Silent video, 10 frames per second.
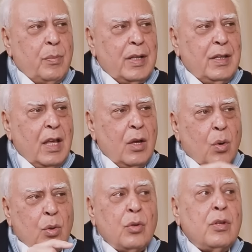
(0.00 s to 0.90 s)
but they
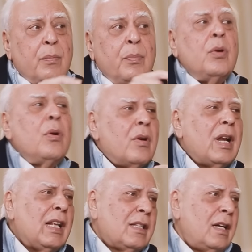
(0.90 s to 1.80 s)
go to the
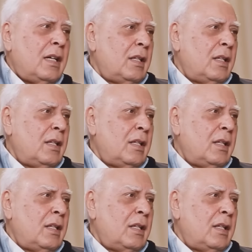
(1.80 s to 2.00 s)
bureaucrats under